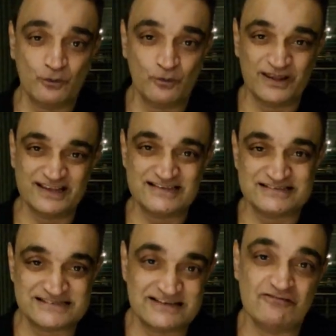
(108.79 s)
where
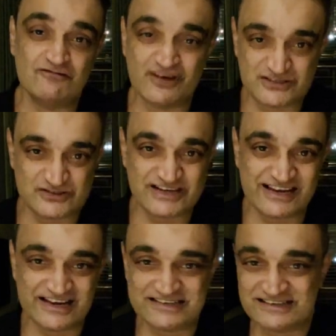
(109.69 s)
there's
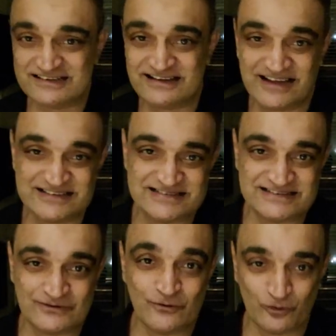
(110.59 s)
vasodilation. That's
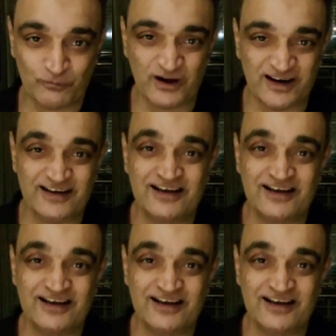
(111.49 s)
the hallmark.